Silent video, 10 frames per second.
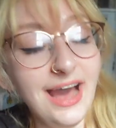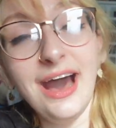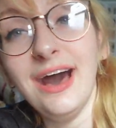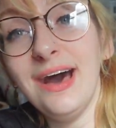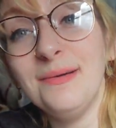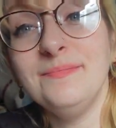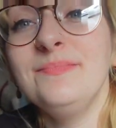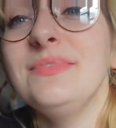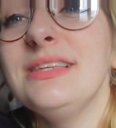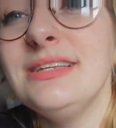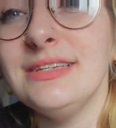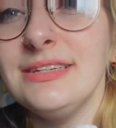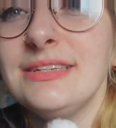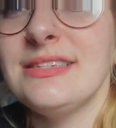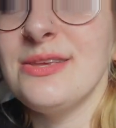Um,
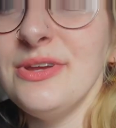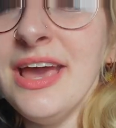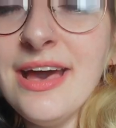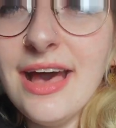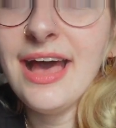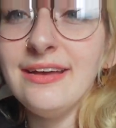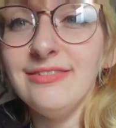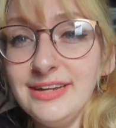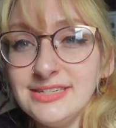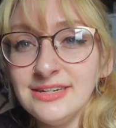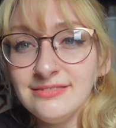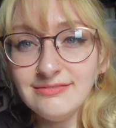so yeah, I liked it a